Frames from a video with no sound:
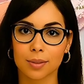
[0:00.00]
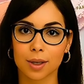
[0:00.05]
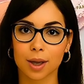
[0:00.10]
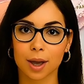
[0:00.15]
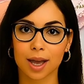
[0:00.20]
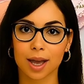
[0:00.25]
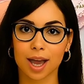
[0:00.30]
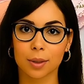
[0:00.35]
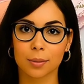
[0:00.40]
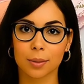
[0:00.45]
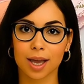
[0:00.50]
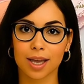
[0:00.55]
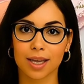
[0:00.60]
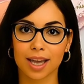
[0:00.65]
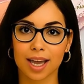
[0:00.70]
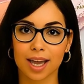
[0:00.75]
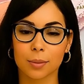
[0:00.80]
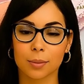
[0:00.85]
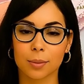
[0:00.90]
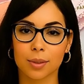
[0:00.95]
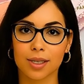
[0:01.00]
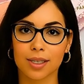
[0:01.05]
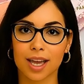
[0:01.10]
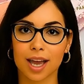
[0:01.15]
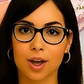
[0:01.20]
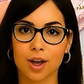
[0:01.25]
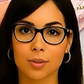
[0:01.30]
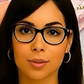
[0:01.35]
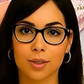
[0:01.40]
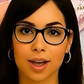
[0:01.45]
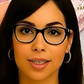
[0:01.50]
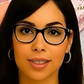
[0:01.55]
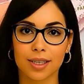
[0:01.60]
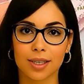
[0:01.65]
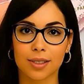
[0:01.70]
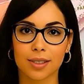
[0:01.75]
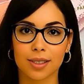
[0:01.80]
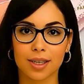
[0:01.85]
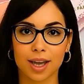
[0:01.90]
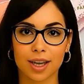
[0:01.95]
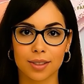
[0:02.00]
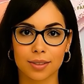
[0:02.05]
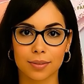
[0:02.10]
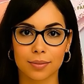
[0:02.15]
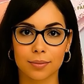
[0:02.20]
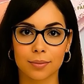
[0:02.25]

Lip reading: by commanding him to sacrifice his son.